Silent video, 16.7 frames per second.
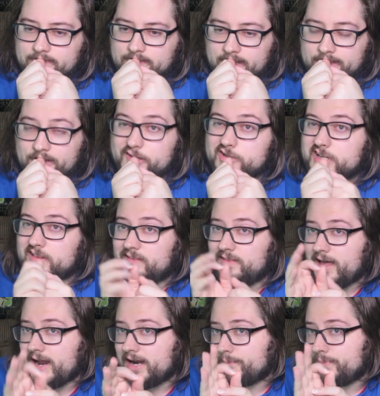I know there's a
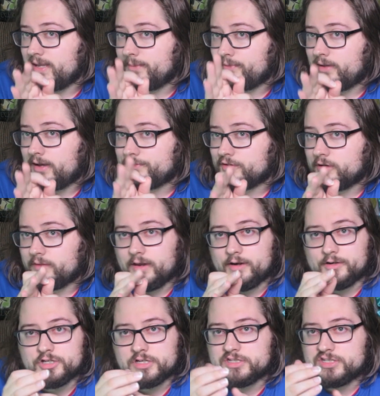lot of people out there that
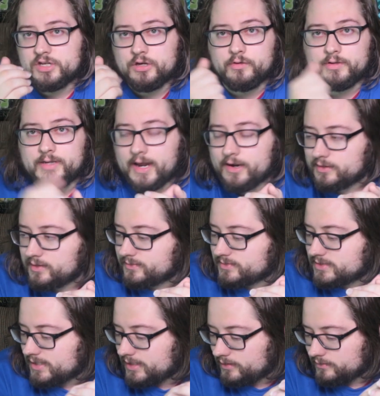are just so down on
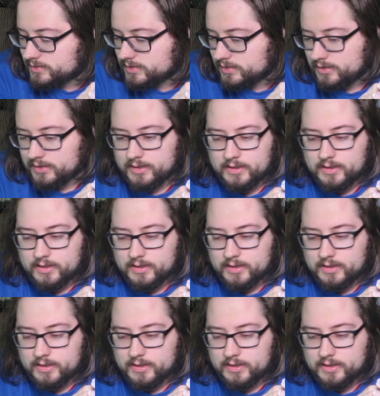themselves.